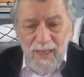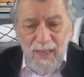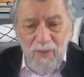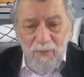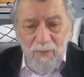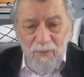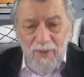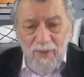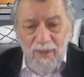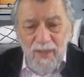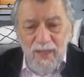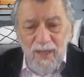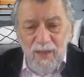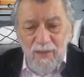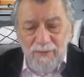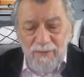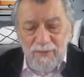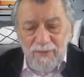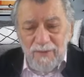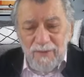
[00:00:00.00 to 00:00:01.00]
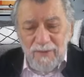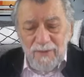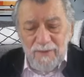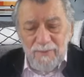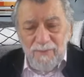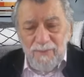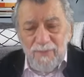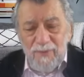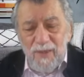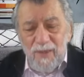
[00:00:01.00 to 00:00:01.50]
When an elephant
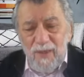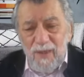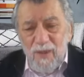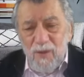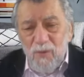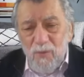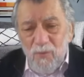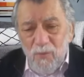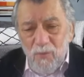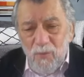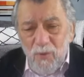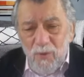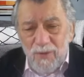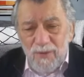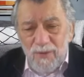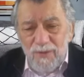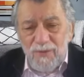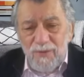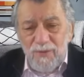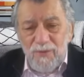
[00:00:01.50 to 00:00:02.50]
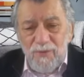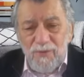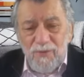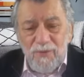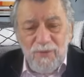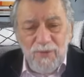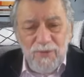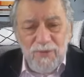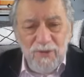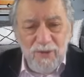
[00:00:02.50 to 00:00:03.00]
walks through
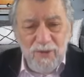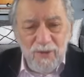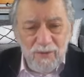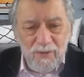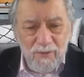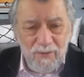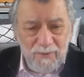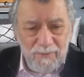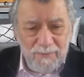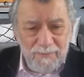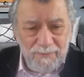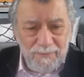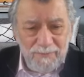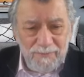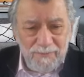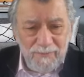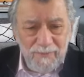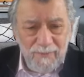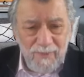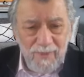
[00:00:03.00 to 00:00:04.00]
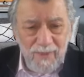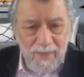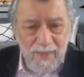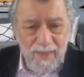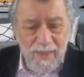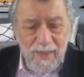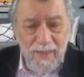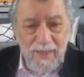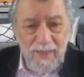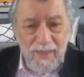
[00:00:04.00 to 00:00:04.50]
the jungle,
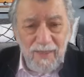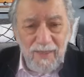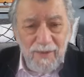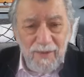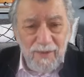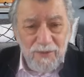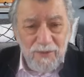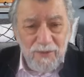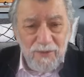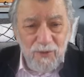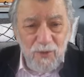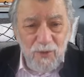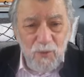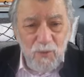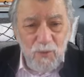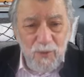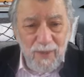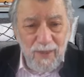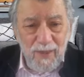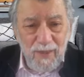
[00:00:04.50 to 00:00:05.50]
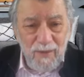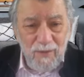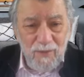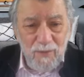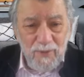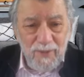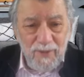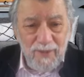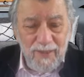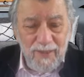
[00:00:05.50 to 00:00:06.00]
there's nowhere where he